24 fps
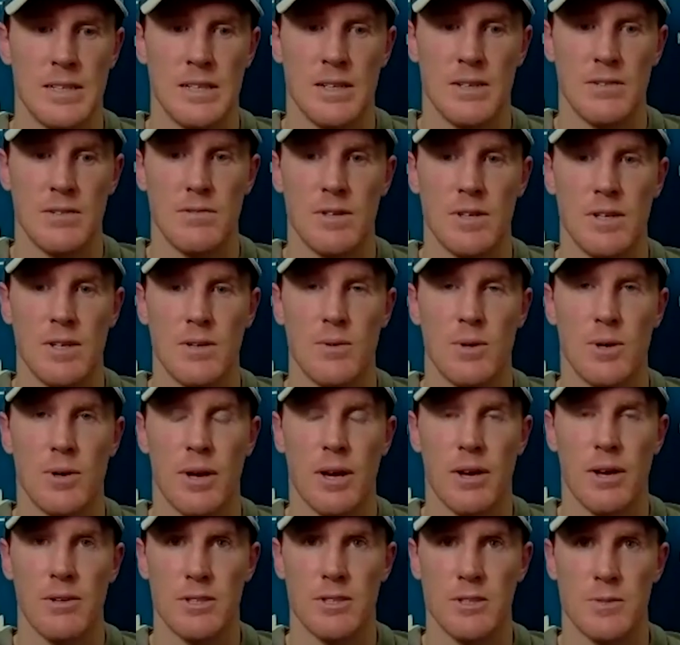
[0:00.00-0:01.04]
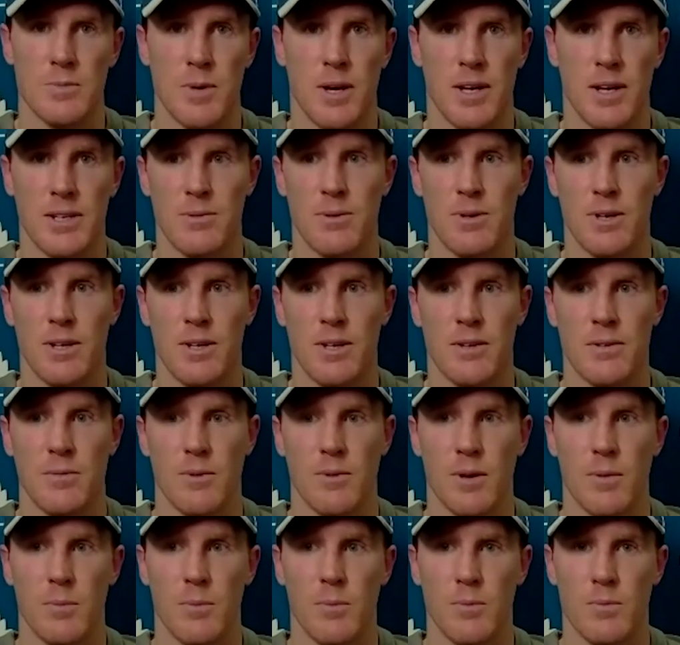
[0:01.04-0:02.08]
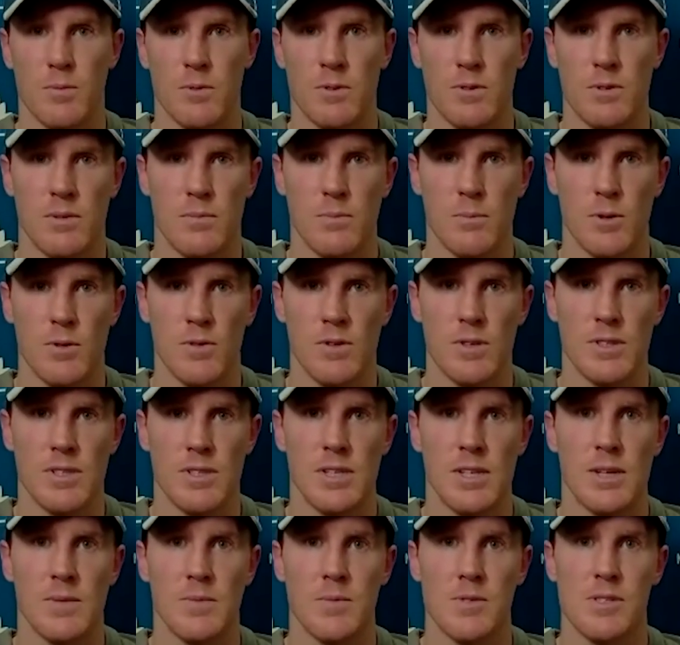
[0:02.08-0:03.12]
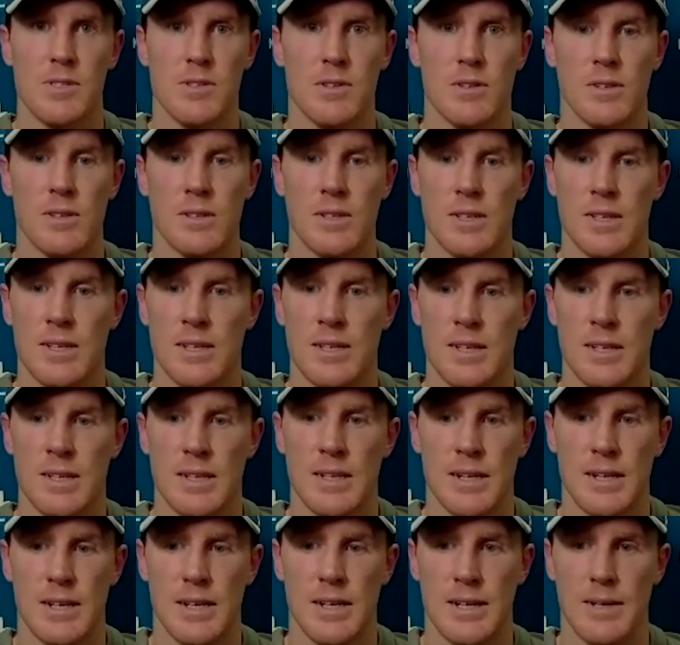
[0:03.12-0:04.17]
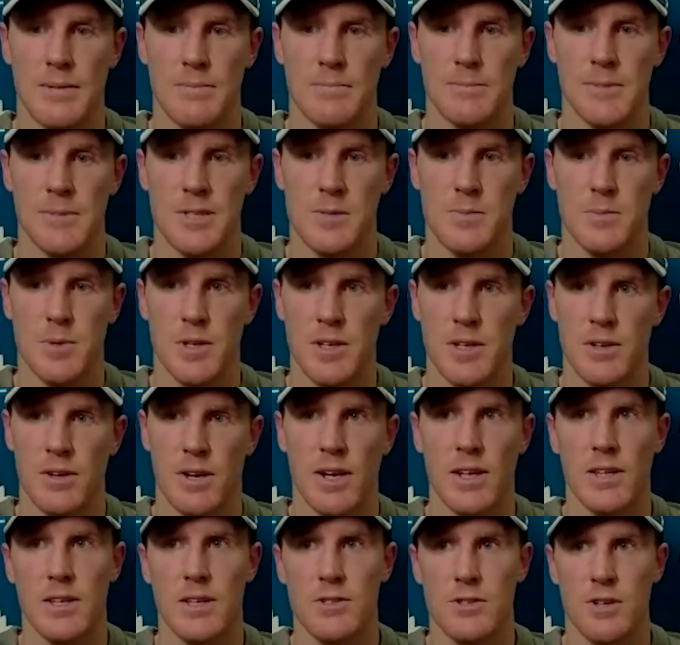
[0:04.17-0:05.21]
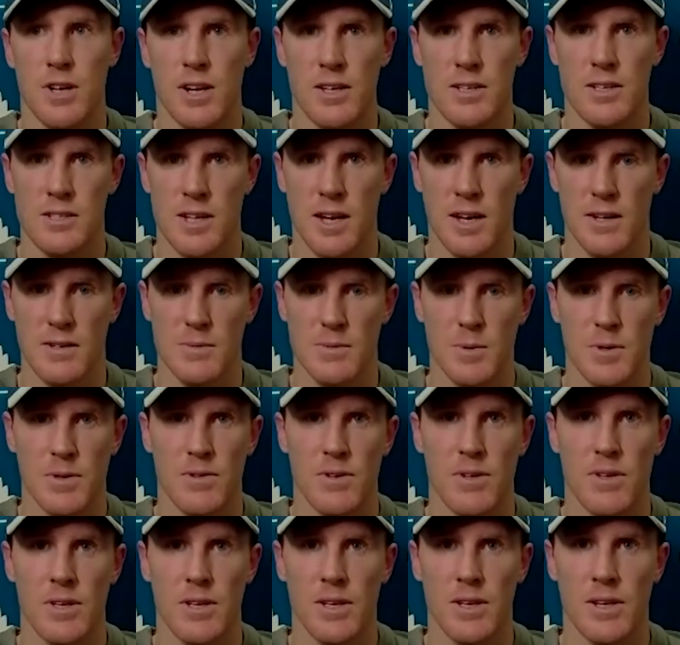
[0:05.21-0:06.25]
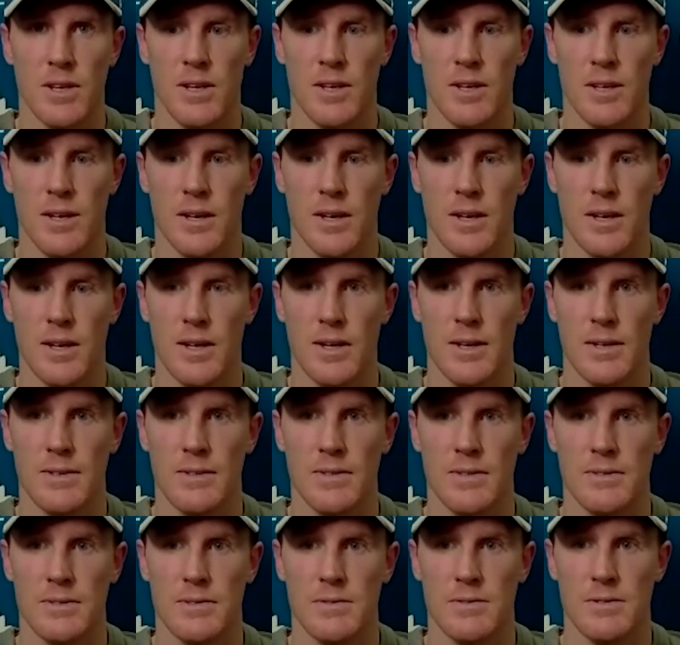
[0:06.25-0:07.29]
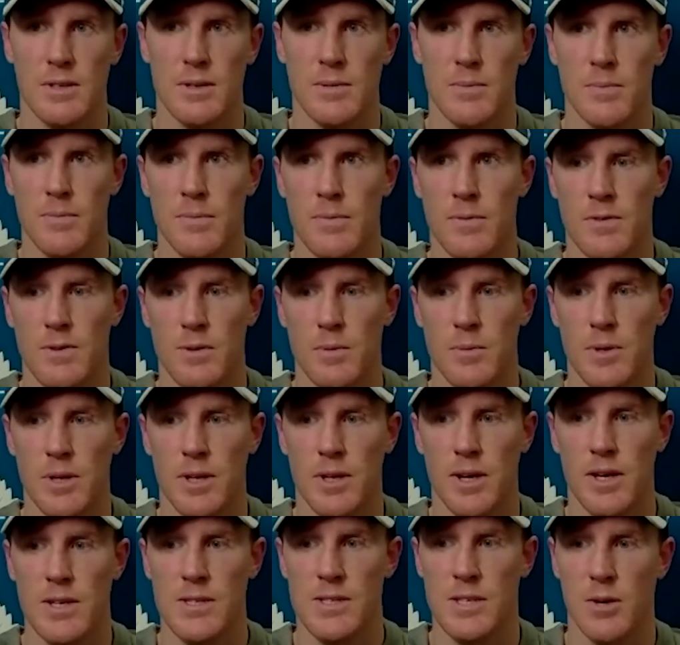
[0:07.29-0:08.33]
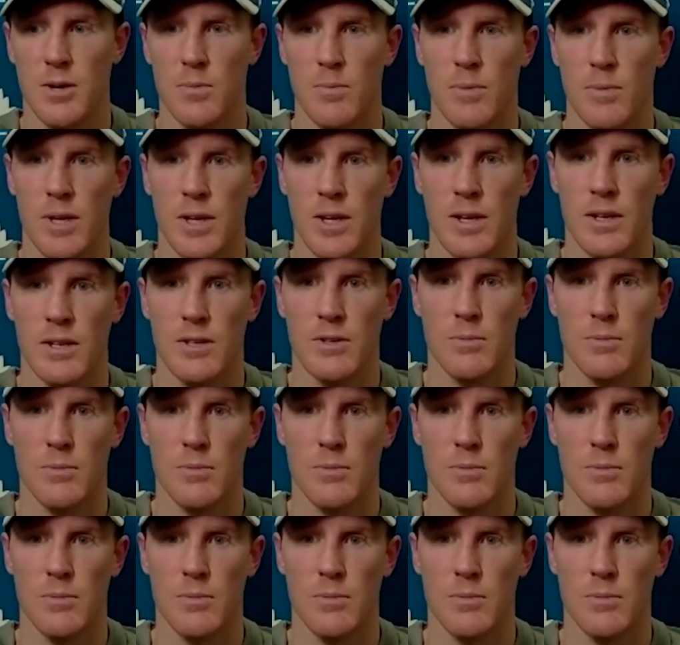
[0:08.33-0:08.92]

what I expect when moving teams. So it's been great. The training staff's been really good, from the guys helping me do